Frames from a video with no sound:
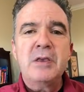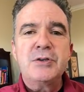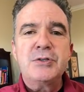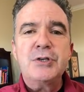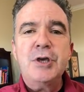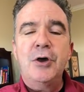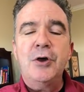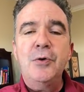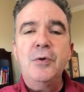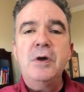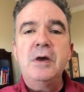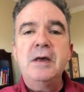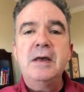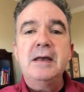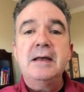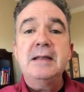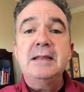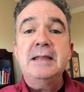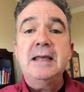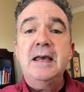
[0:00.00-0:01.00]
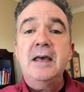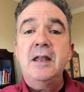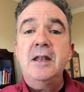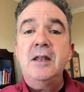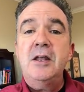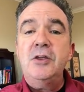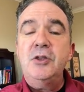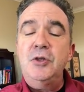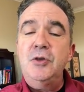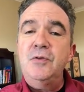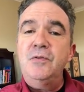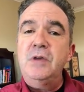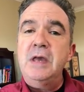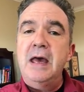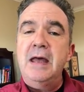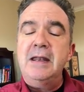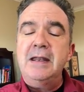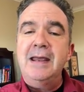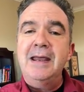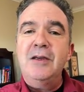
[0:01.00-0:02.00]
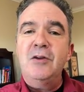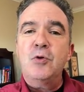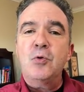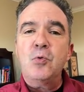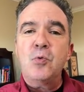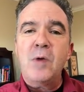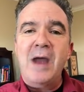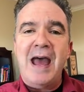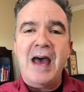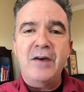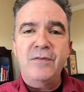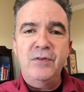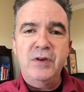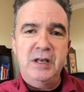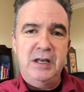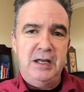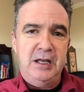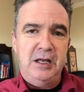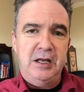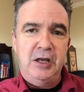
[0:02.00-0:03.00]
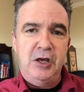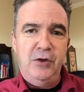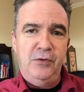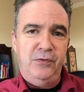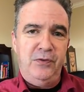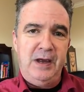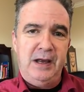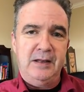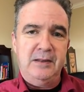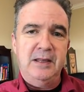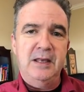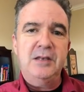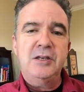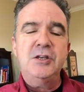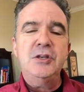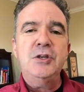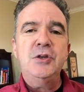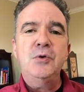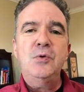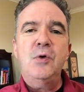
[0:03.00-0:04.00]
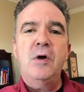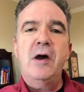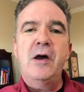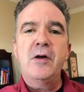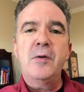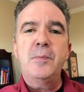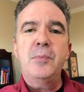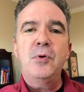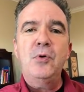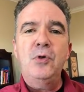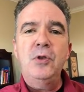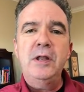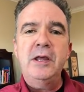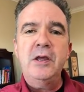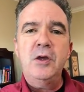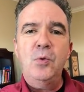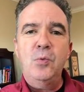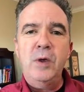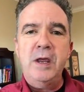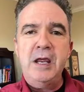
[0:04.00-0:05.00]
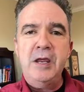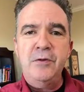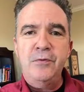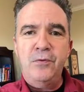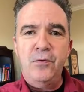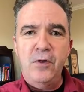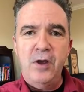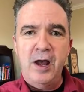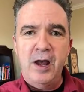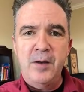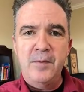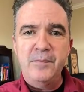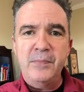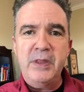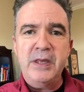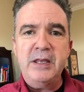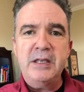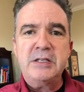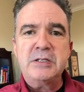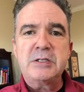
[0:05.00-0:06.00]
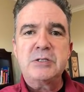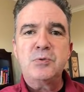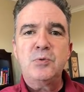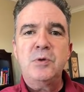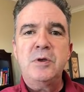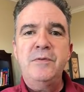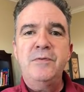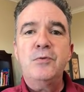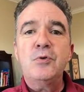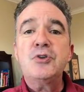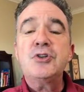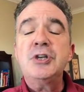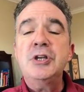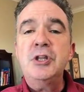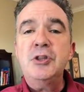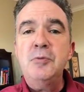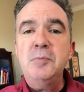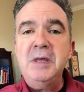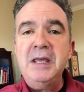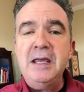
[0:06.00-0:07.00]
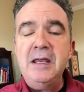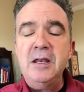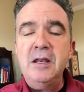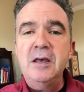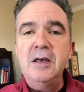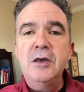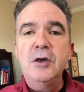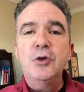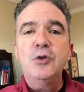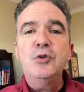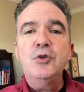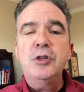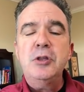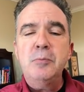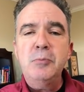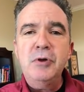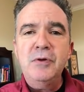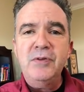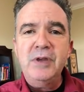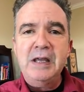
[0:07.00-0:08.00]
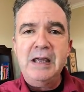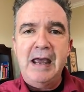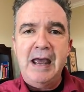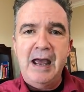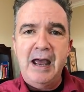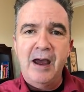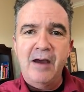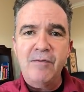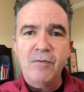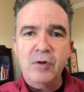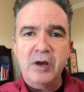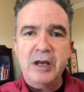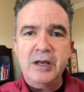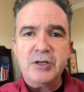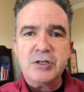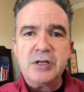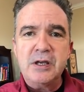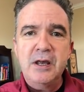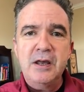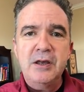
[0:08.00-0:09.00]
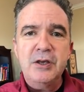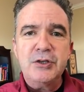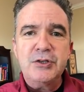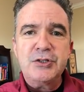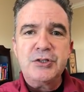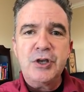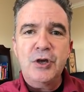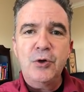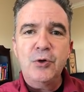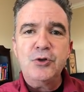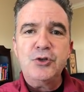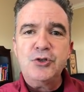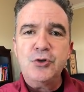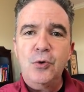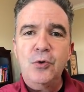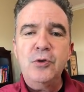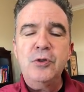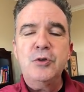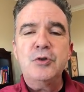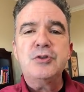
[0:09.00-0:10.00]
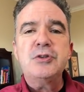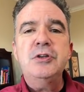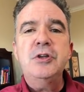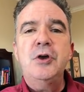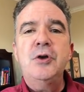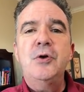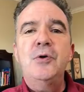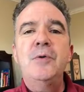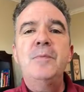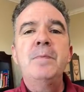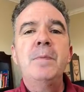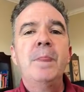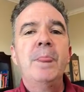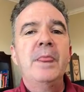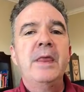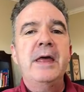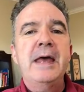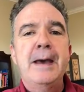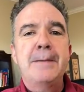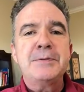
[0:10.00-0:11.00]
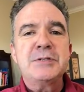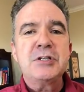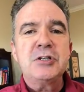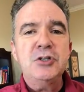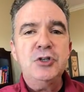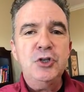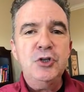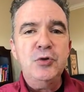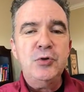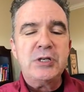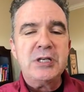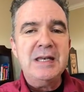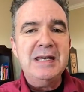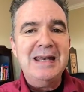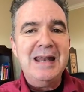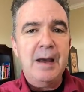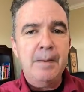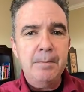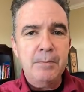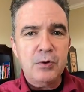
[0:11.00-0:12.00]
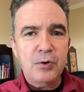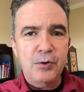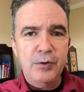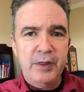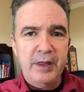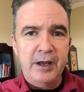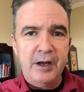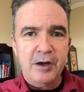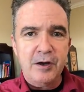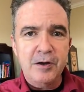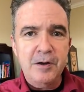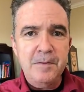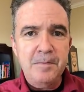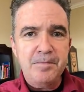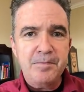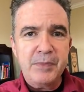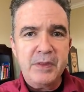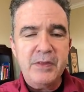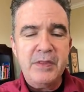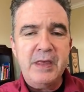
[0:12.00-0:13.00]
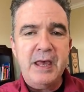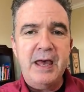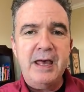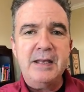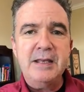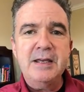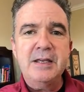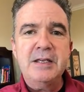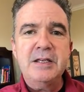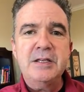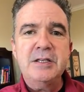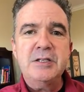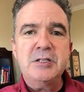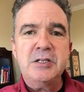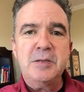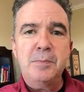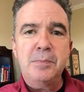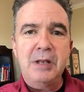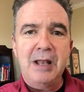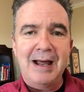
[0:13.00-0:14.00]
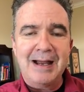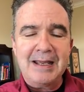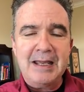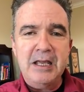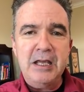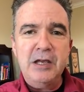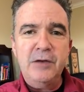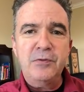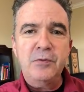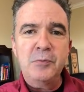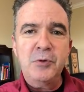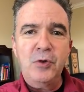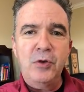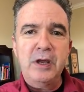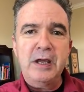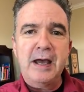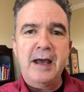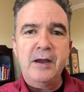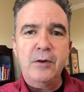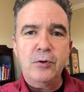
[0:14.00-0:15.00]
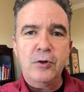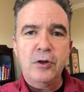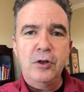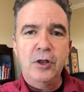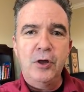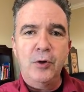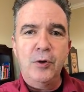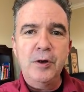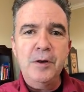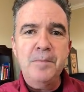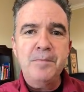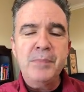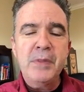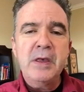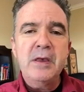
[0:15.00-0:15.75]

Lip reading: So then you've got a gravity effect that you are pulling away from. It's a reversion to the mean to the moving average. So sure, there's no absolute number there that is blocking it from going higher or lower,